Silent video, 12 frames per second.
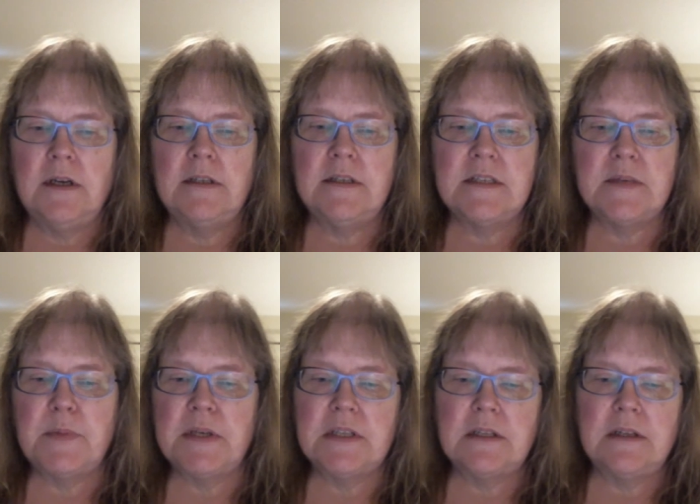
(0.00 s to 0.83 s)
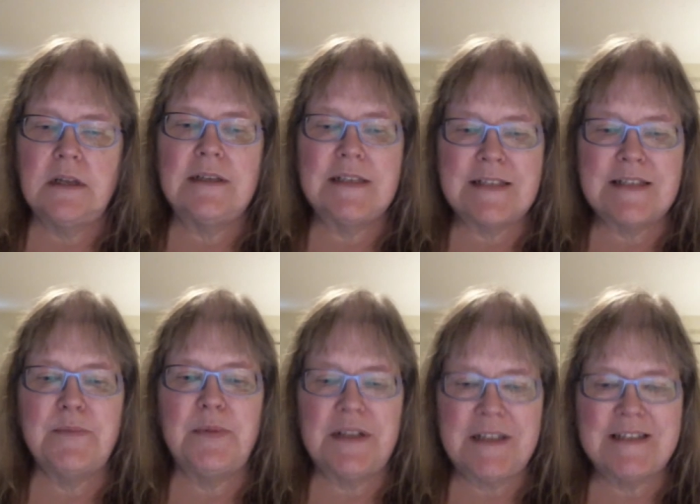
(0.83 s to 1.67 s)
discipline
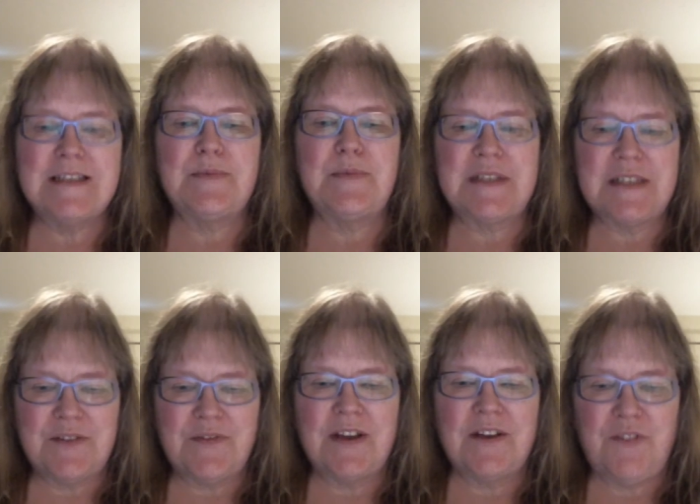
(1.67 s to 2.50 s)
discipline specific